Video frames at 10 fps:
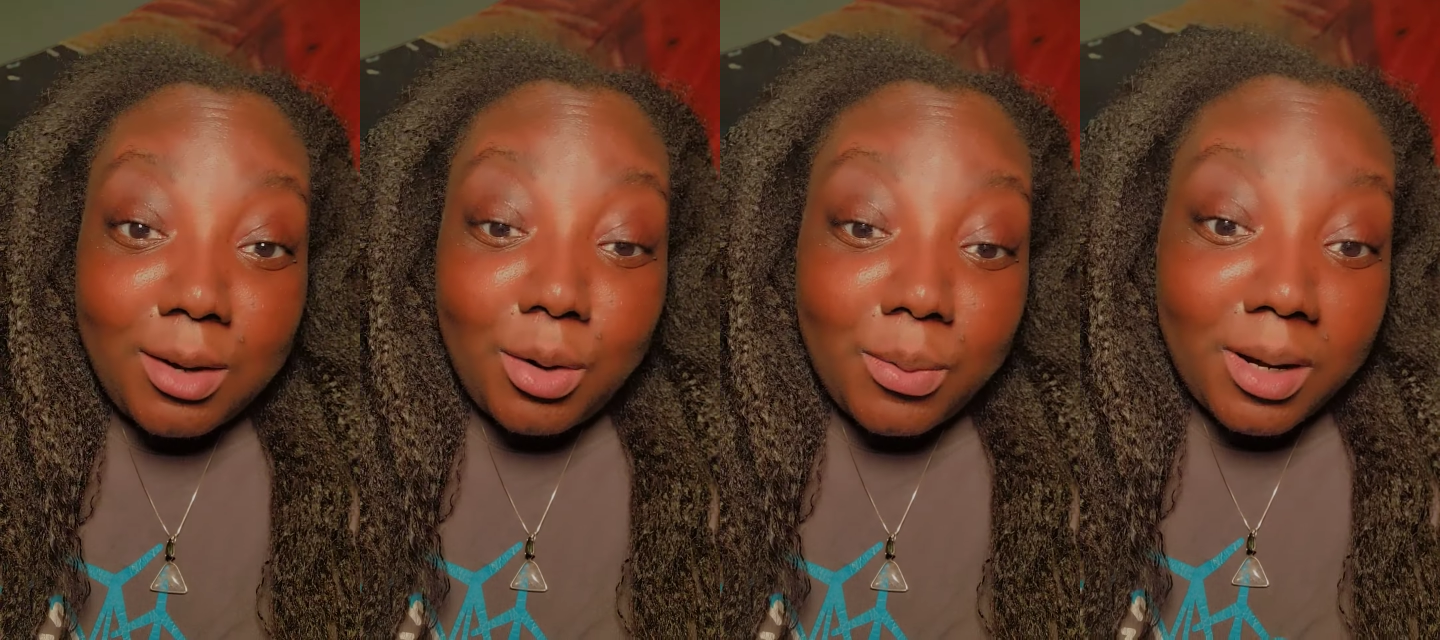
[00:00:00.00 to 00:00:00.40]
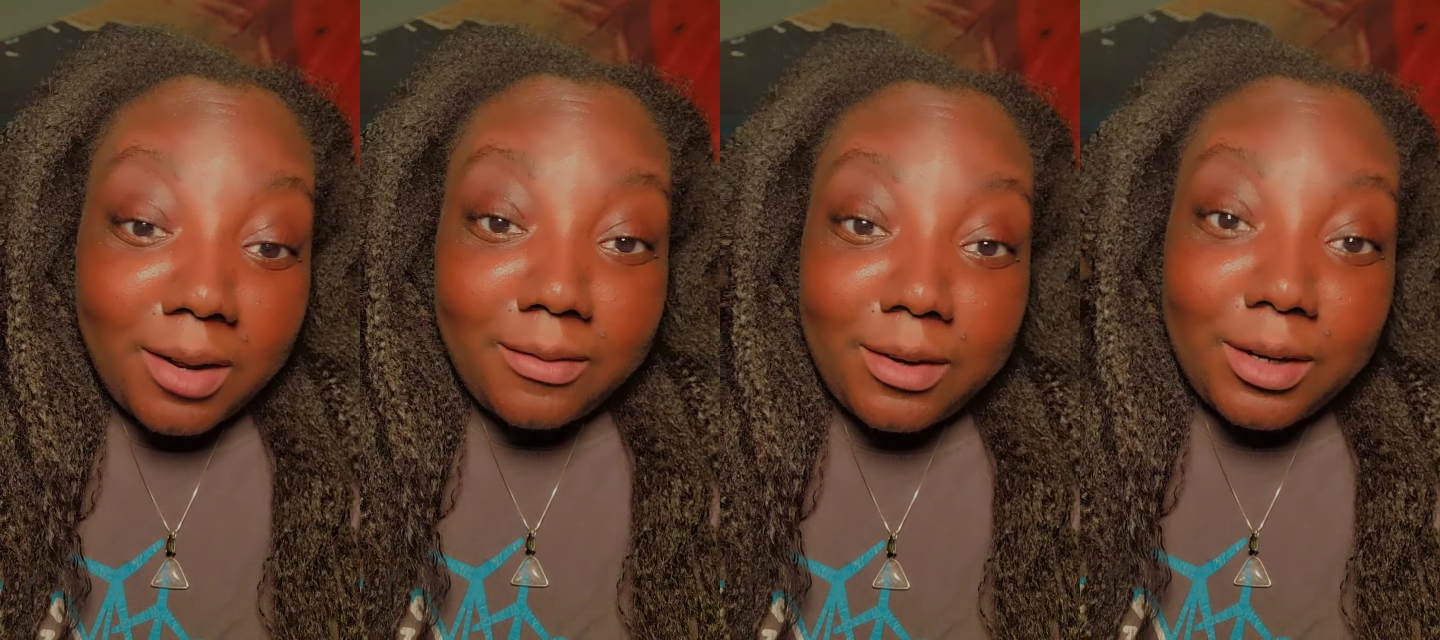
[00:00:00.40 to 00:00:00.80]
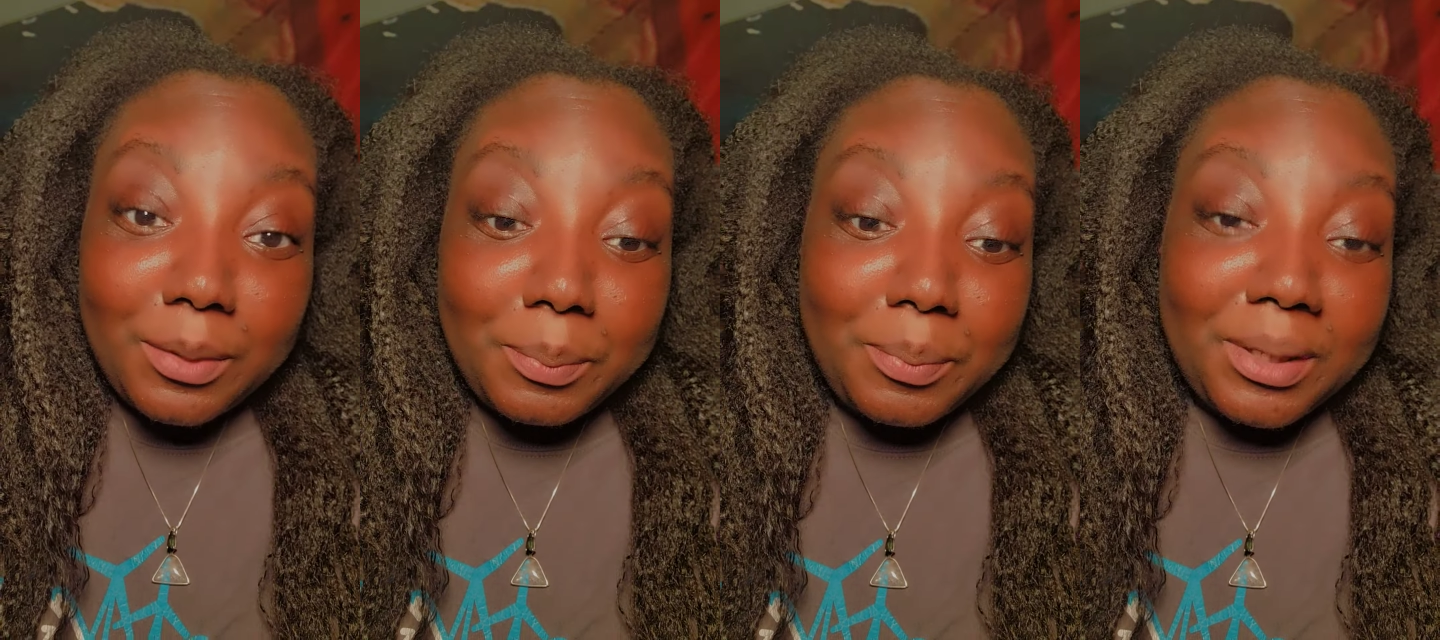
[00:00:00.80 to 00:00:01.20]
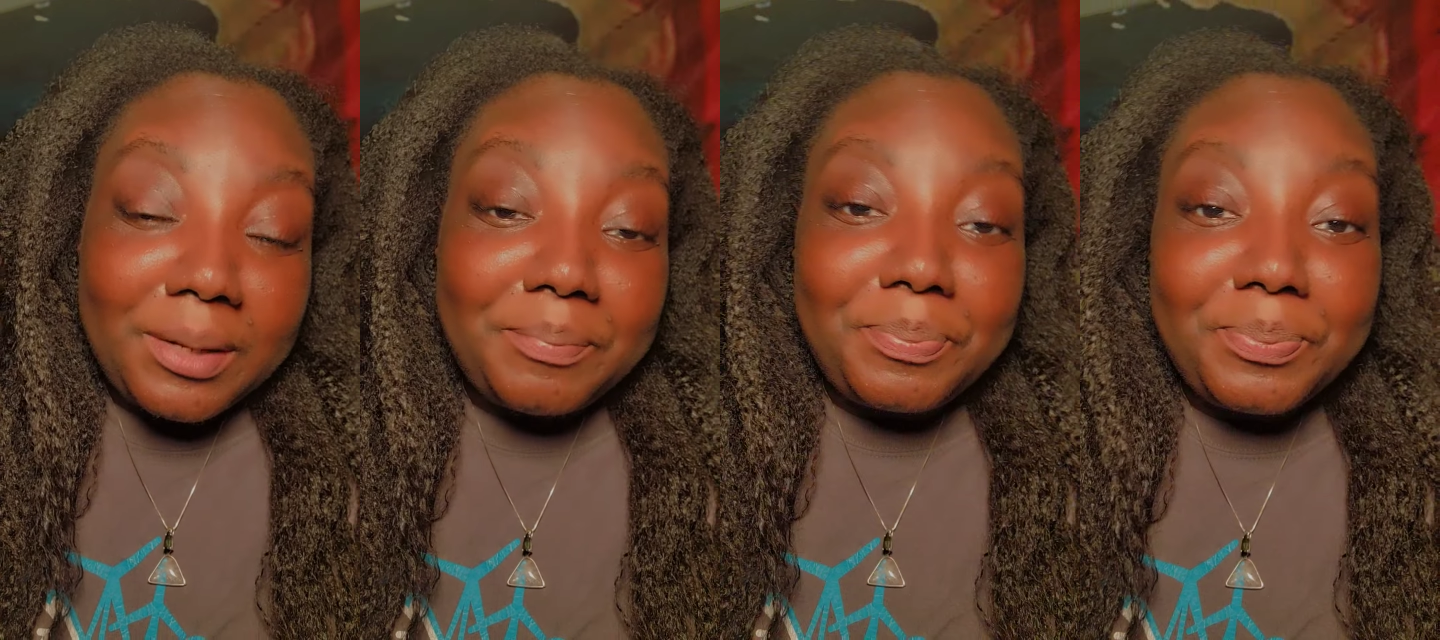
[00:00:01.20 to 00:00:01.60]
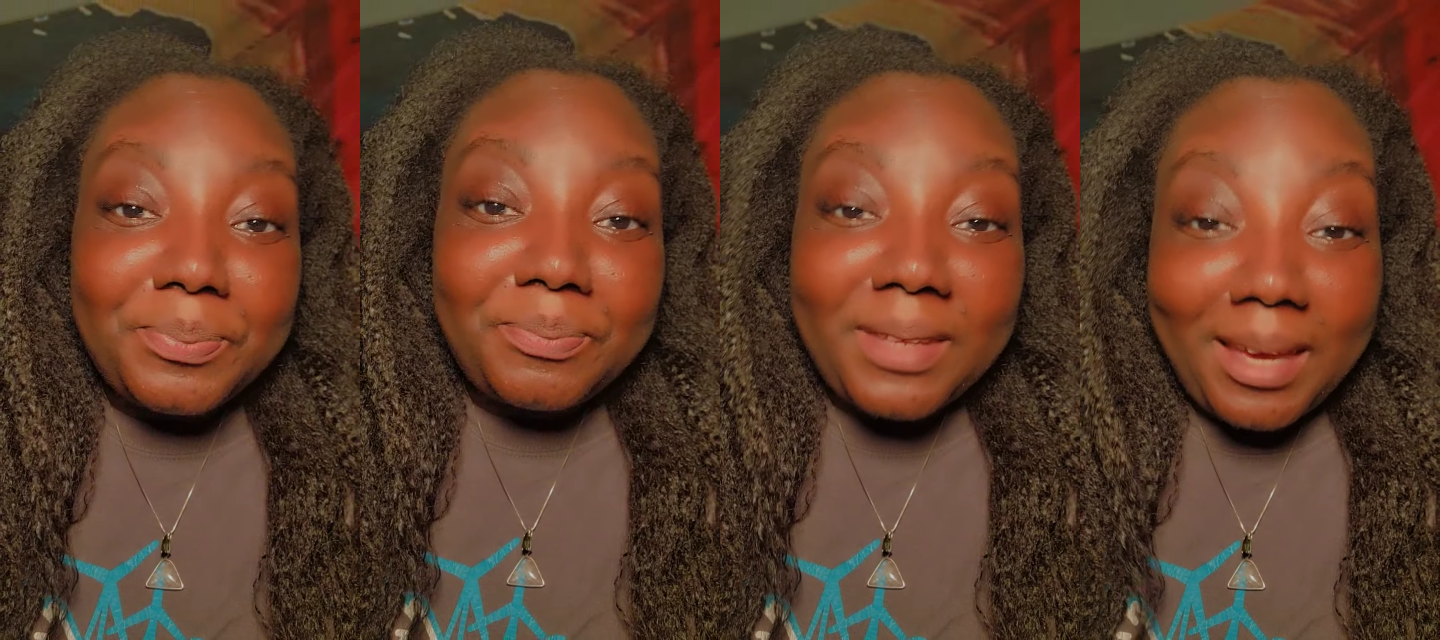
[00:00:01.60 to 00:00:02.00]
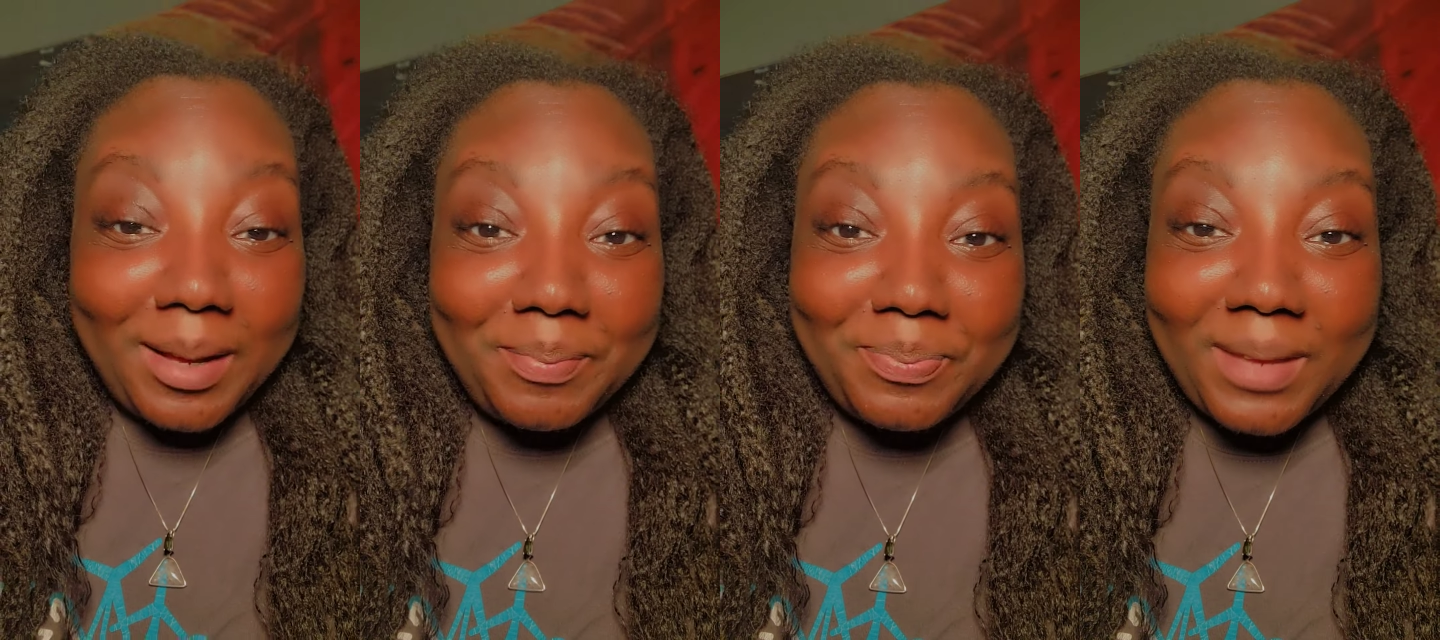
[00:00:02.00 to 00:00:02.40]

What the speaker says: or whatever. But yeah,